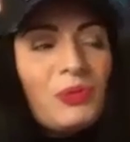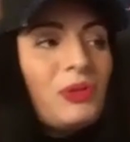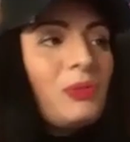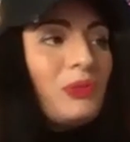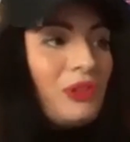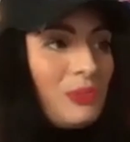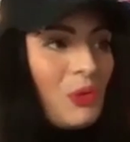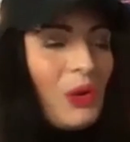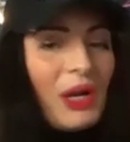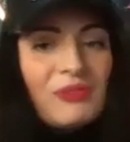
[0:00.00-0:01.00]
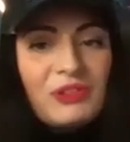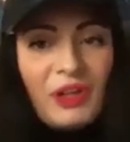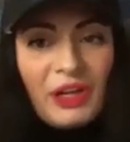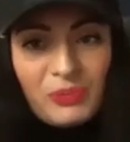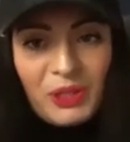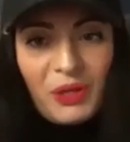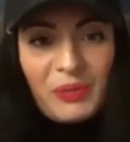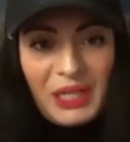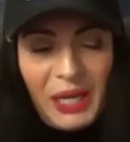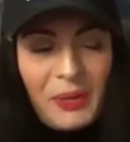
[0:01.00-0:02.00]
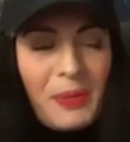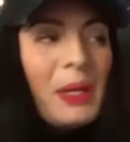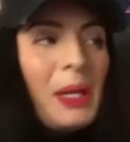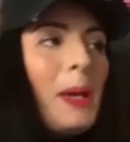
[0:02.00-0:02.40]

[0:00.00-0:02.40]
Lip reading: You will see more advertisement going out.